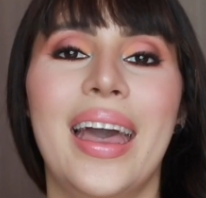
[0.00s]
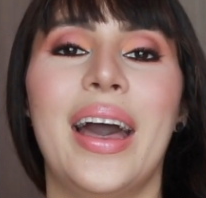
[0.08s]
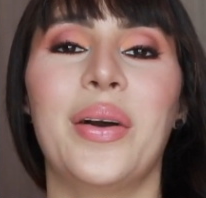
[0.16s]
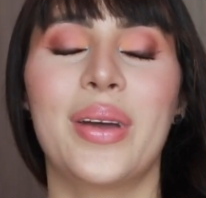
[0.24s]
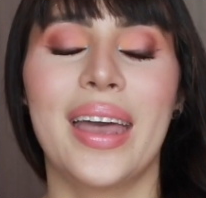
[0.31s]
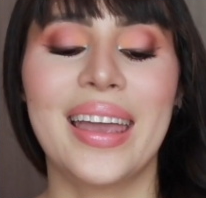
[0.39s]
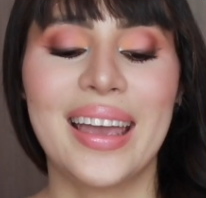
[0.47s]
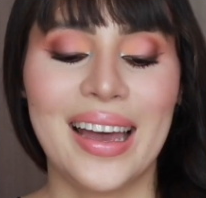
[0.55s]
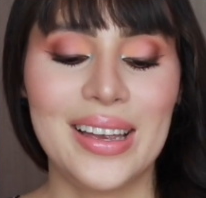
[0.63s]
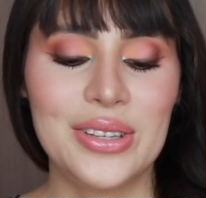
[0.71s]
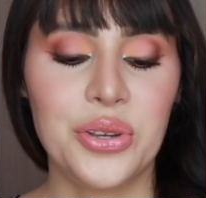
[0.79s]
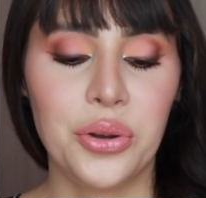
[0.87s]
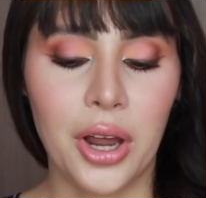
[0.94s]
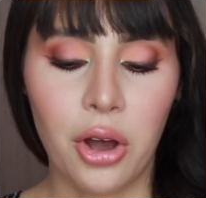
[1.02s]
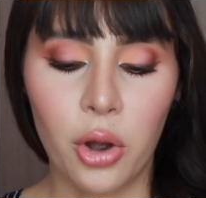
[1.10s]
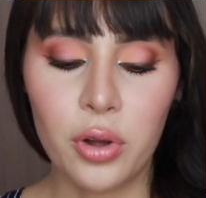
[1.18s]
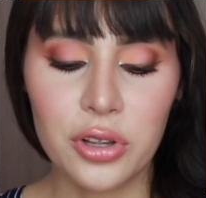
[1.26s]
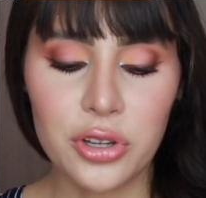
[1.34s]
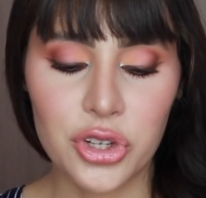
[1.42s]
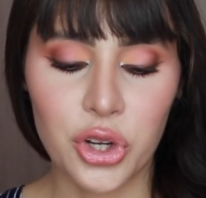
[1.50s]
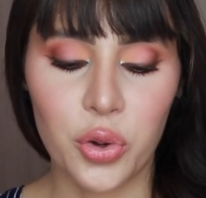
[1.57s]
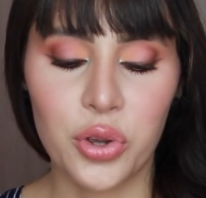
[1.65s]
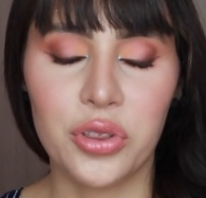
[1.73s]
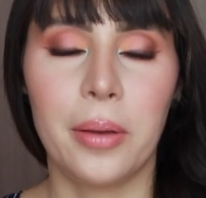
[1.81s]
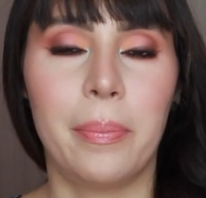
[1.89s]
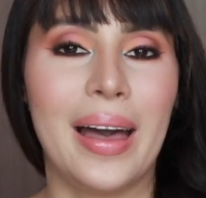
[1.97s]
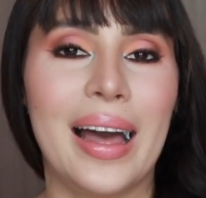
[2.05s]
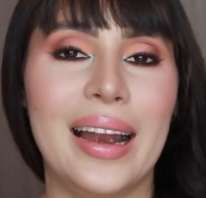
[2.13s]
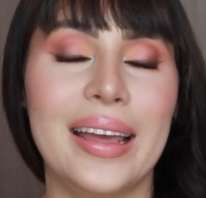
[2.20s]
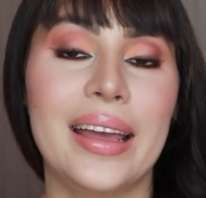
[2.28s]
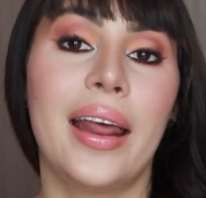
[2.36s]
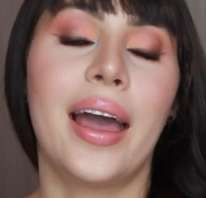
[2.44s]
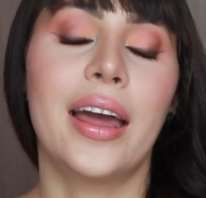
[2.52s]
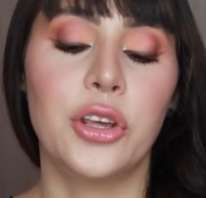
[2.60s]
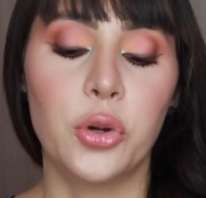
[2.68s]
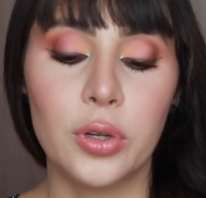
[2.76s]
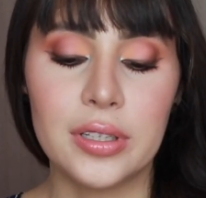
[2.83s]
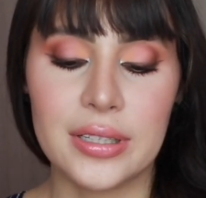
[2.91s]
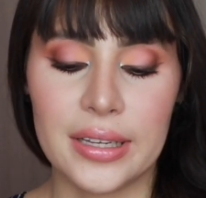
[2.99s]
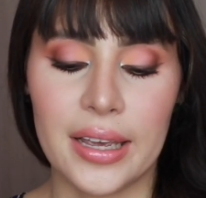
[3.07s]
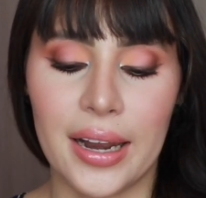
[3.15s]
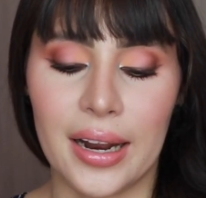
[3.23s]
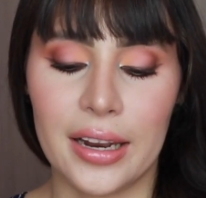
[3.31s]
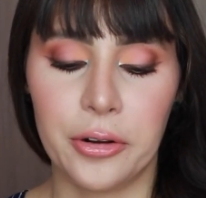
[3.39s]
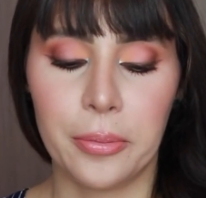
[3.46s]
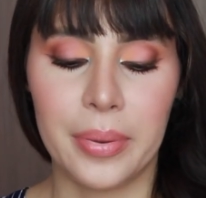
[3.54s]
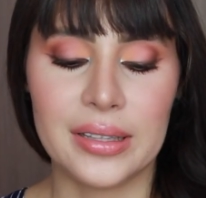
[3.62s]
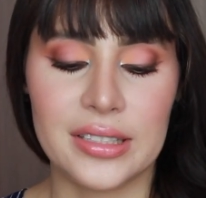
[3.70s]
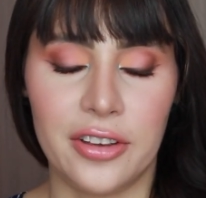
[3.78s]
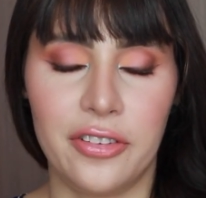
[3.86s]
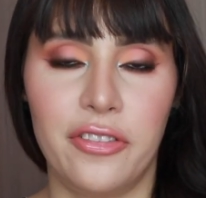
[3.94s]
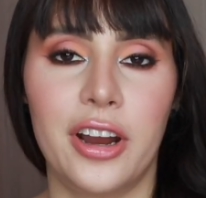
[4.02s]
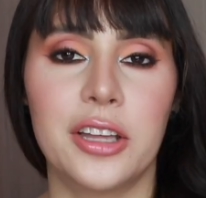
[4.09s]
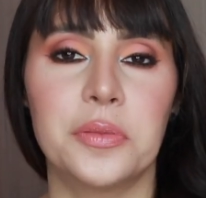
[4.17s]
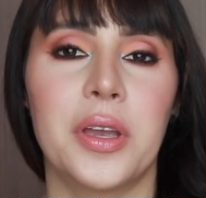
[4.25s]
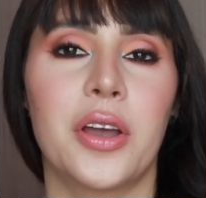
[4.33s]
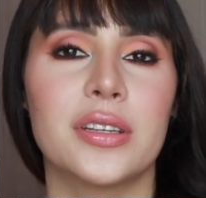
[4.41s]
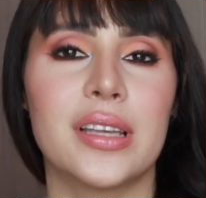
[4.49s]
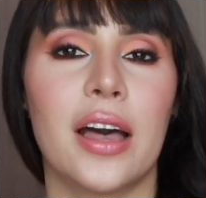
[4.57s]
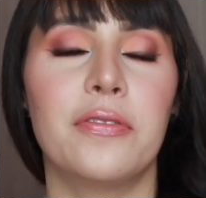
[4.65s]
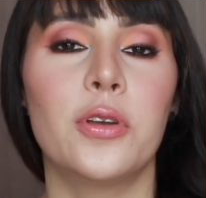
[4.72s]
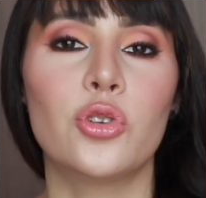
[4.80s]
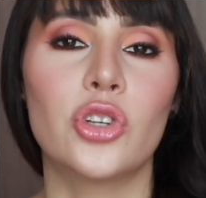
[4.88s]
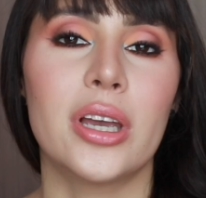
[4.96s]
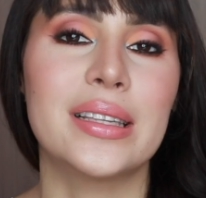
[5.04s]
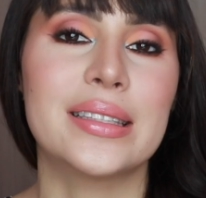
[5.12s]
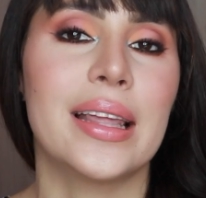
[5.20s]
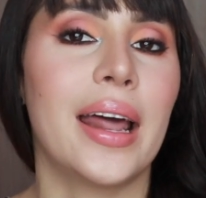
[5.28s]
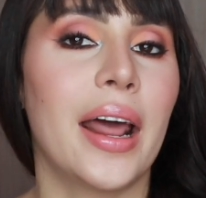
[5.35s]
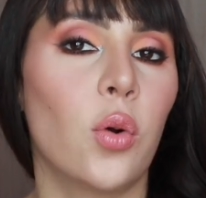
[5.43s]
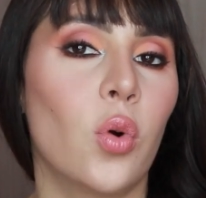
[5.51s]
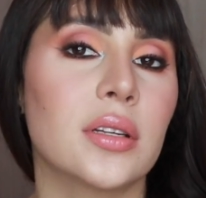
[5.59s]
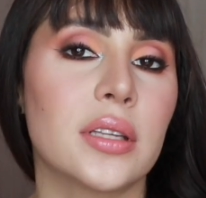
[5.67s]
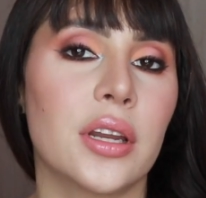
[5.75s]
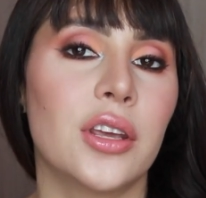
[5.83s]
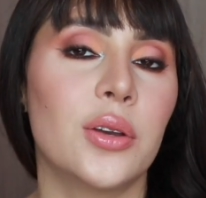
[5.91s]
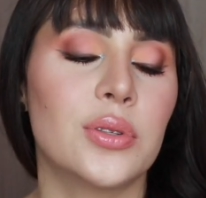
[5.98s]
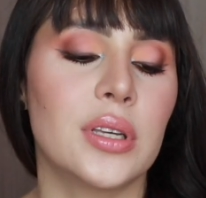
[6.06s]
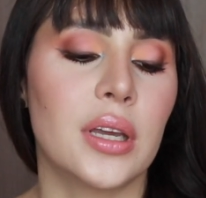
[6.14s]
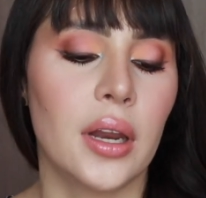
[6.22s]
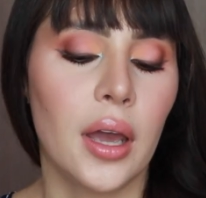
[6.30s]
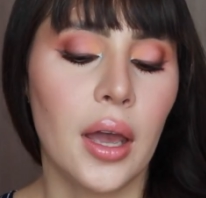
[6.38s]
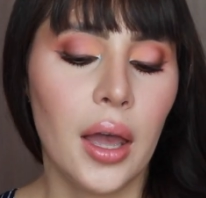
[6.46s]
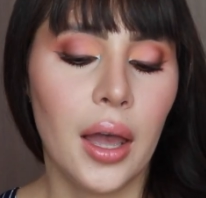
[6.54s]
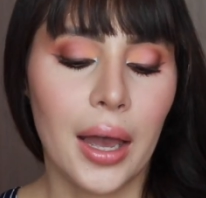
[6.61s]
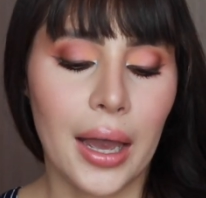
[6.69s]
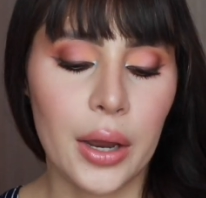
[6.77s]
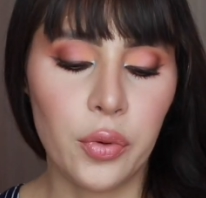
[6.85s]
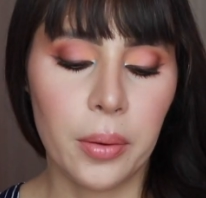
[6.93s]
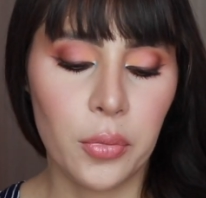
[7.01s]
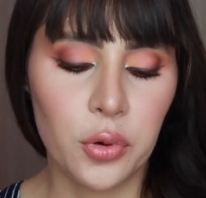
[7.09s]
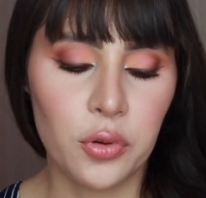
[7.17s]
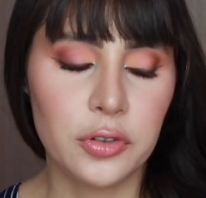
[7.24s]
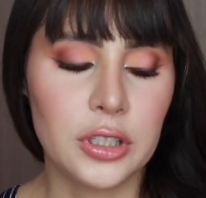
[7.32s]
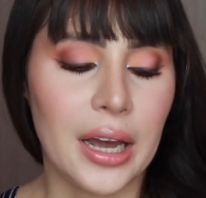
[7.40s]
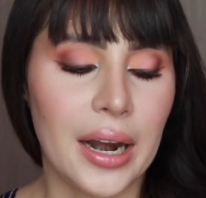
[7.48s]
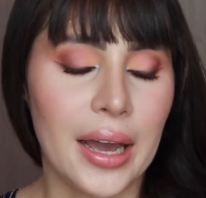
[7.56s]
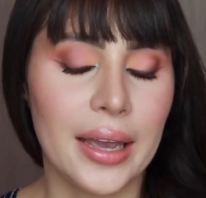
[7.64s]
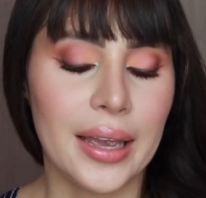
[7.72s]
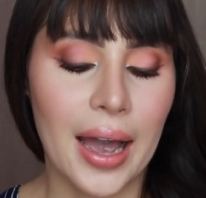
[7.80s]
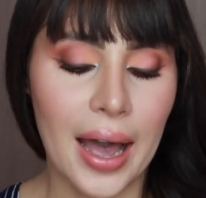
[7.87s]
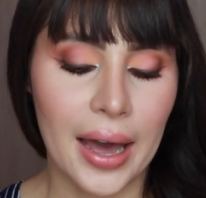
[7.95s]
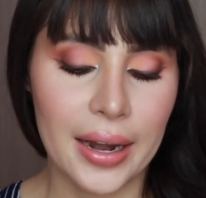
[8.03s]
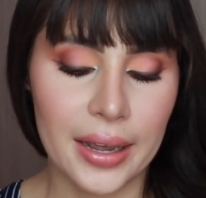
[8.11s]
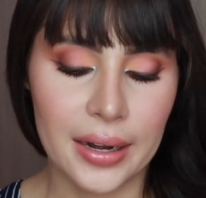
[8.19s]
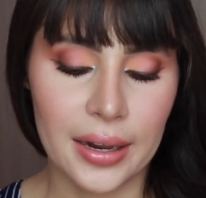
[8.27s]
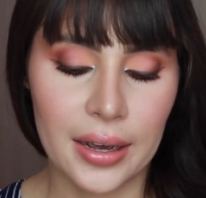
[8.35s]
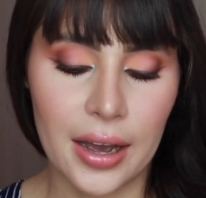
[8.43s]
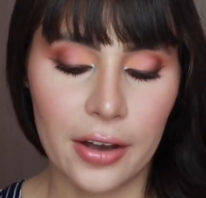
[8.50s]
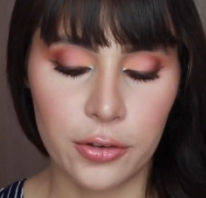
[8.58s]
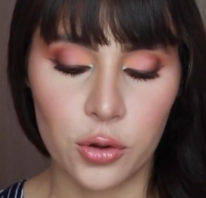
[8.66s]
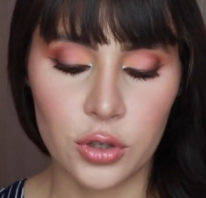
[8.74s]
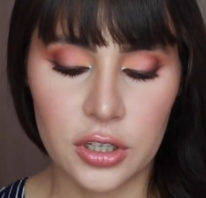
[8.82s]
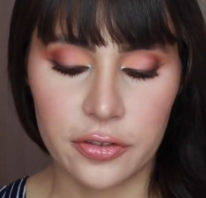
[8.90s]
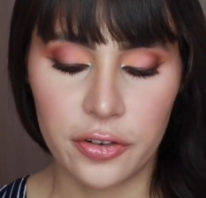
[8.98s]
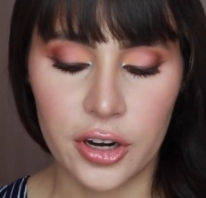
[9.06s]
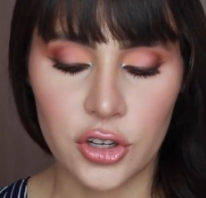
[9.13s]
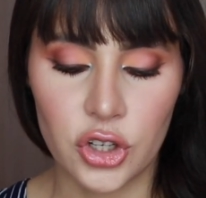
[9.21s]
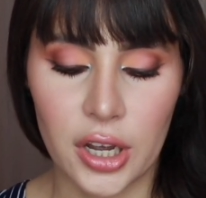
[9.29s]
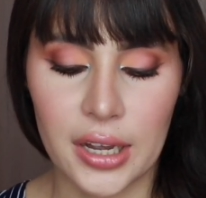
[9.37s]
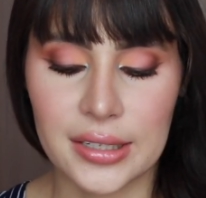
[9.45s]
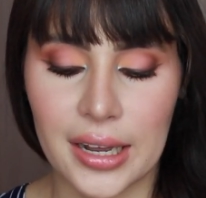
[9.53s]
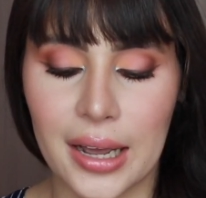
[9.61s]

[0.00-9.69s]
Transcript: Okay guys, so now I will show you the palette and you will see it a little bit different because a few shades that I wasn't using, I removed and I added a few different shades.